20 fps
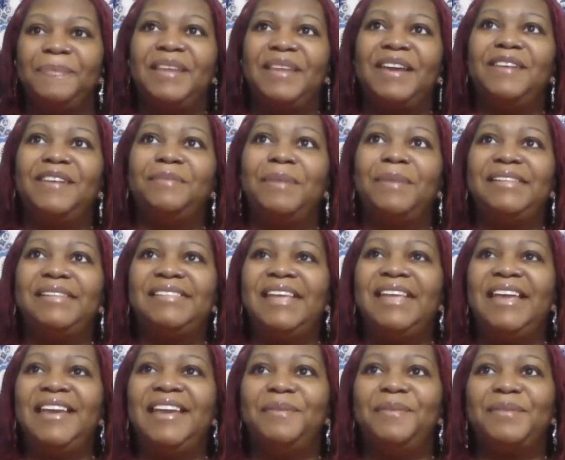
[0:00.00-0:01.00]
Everybody's
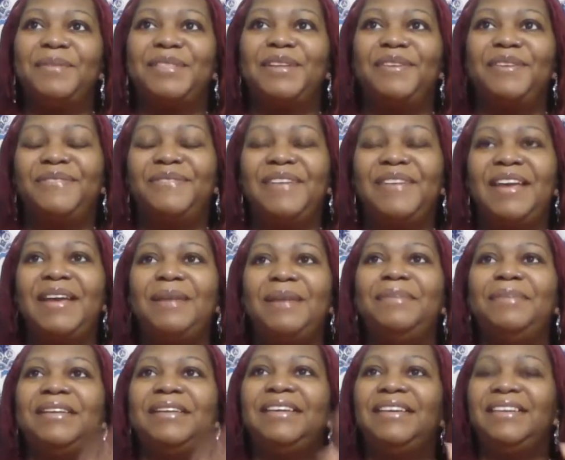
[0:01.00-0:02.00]
hanging with their
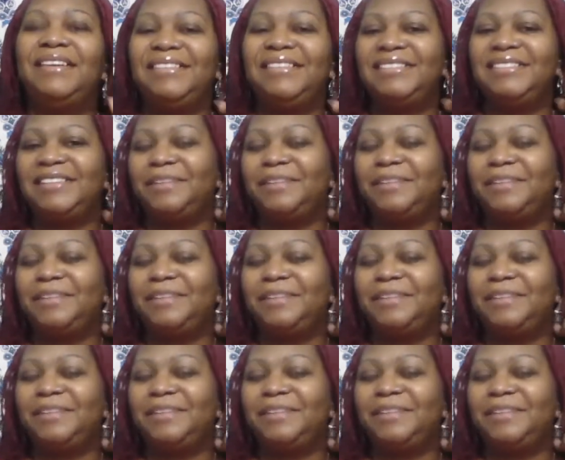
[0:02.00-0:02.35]
families.